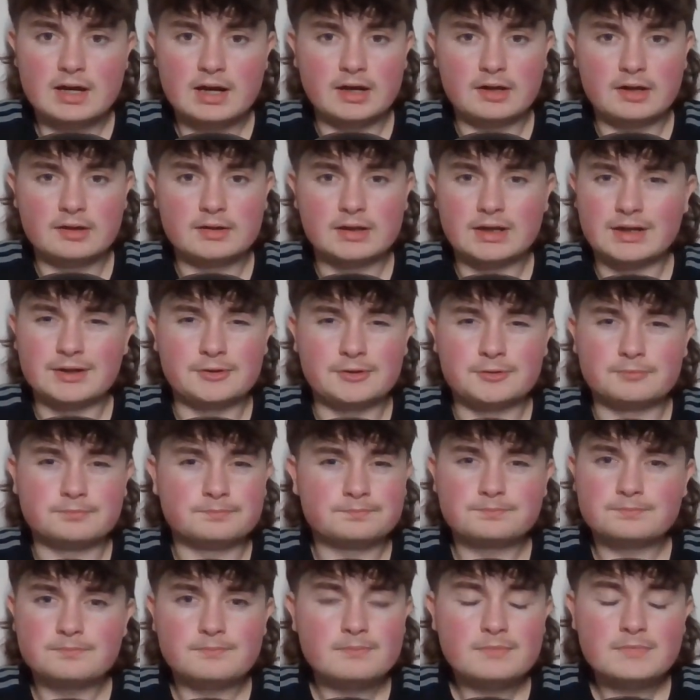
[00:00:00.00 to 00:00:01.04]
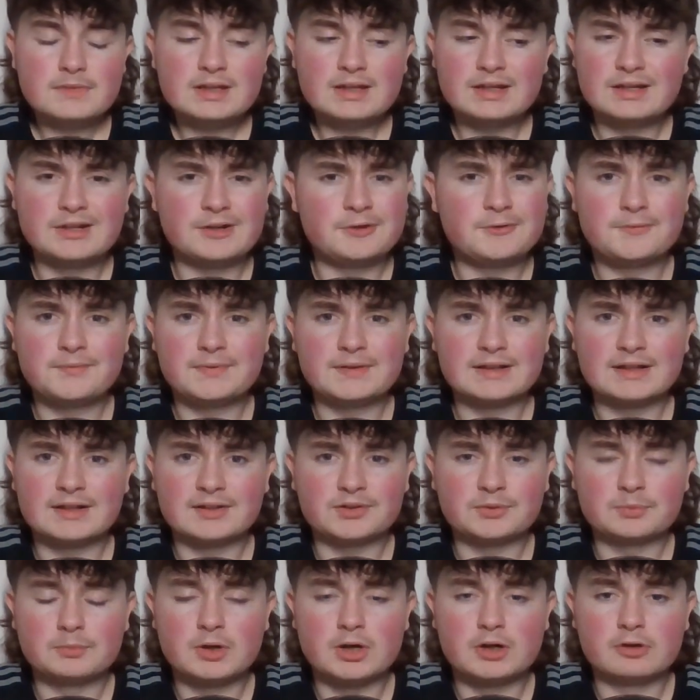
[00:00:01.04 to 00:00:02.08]
I don't think that's
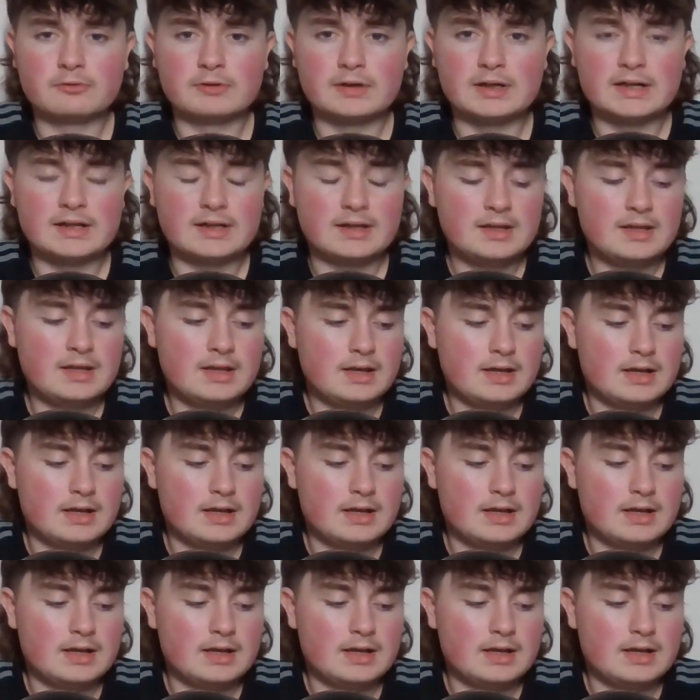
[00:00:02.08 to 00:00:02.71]
smart, really.